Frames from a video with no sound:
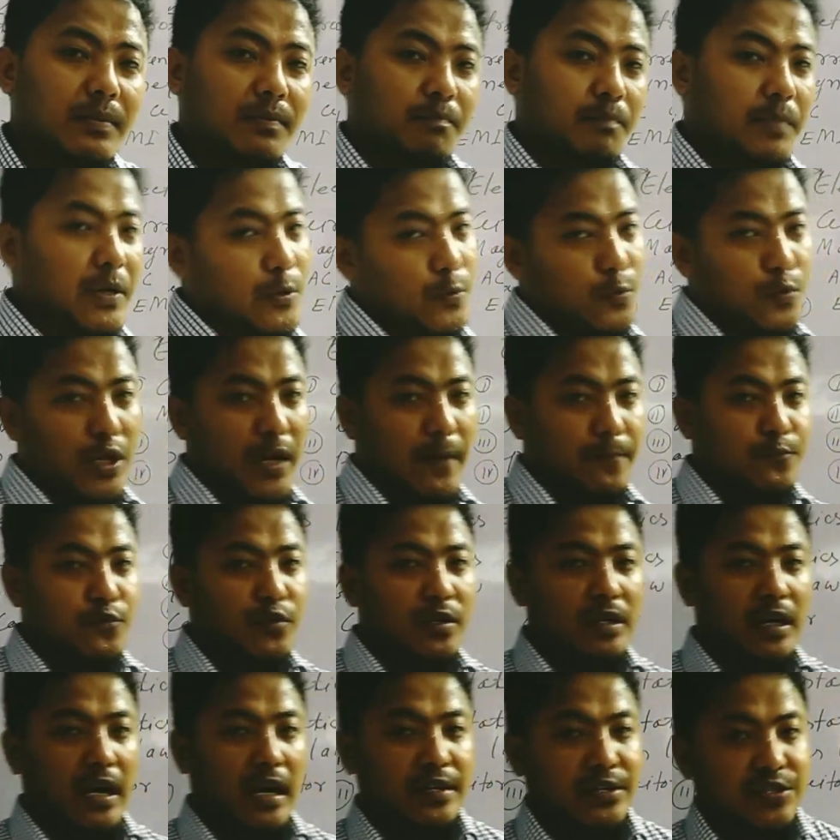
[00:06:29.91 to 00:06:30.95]
but we have to
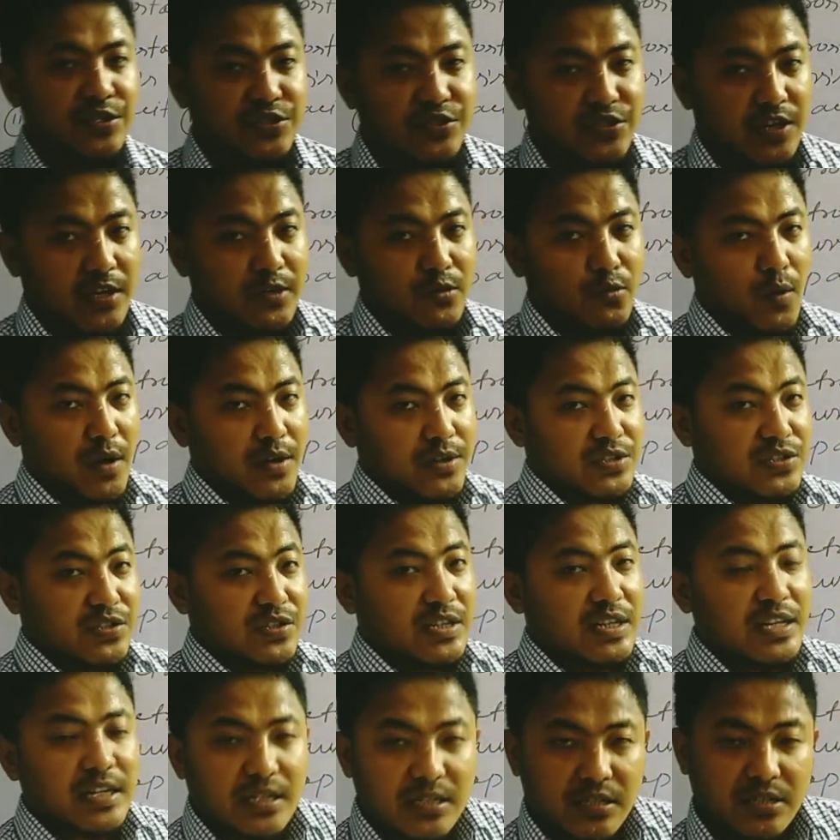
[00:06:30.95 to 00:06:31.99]
understand what is
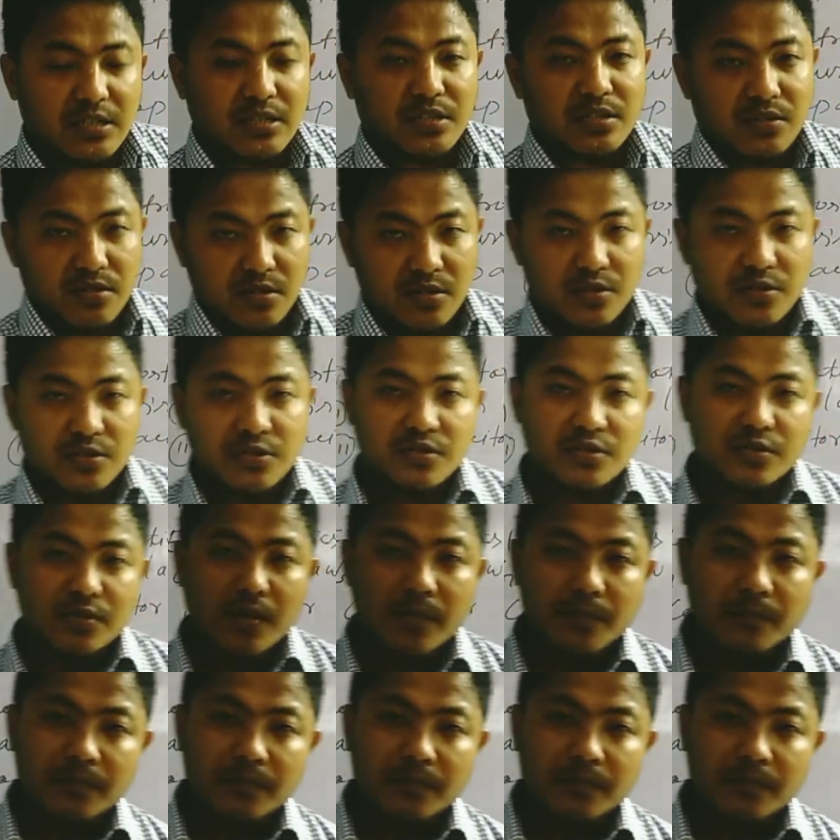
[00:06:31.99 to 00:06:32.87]
electric charge.